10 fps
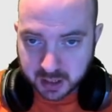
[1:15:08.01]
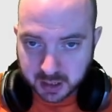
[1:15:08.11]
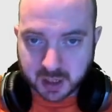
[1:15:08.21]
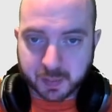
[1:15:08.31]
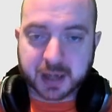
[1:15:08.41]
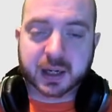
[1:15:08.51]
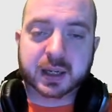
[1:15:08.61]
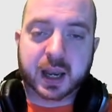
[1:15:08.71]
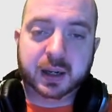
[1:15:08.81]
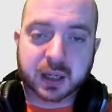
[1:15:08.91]
So basically
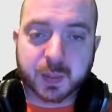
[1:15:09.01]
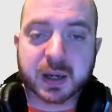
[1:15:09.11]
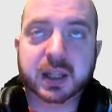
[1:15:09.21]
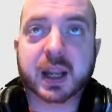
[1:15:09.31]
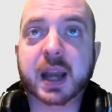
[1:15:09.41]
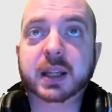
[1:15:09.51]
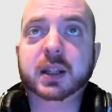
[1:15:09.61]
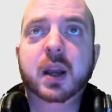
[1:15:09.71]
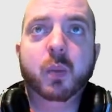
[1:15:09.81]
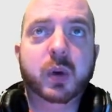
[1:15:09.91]
saying, dismiss the case.
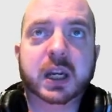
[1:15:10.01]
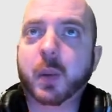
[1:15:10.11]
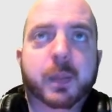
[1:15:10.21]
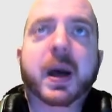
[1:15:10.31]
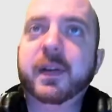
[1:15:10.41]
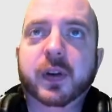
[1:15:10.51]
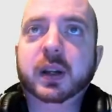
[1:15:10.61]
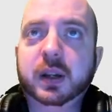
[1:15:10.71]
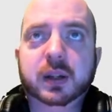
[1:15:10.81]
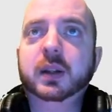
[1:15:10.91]
We don't want to pay for
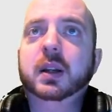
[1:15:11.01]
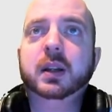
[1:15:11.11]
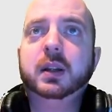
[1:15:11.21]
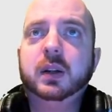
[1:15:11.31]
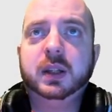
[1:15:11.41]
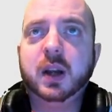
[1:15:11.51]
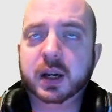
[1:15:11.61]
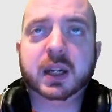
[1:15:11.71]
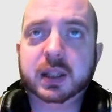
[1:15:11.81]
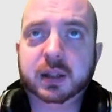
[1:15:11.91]

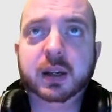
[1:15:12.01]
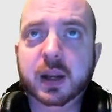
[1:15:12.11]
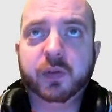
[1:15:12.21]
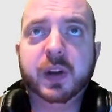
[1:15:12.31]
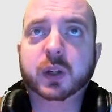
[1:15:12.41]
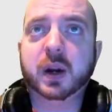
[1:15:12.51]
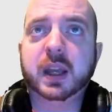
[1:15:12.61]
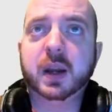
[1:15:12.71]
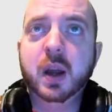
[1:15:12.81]
CIG's legal fees or anything.